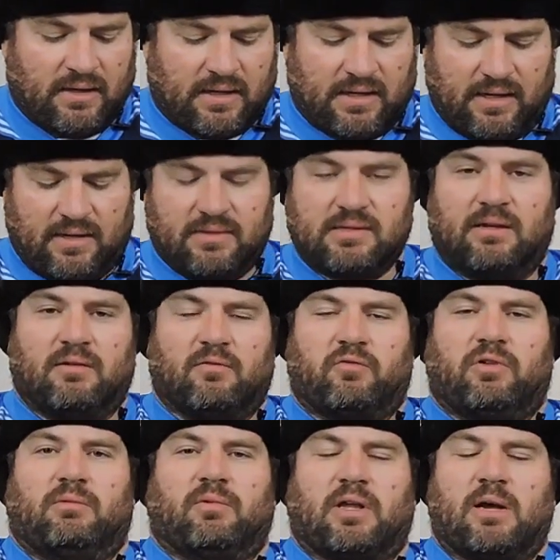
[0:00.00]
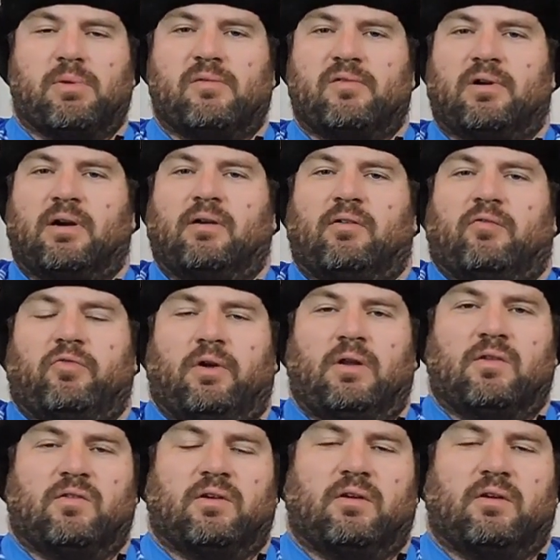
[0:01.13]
content from a couple of our friends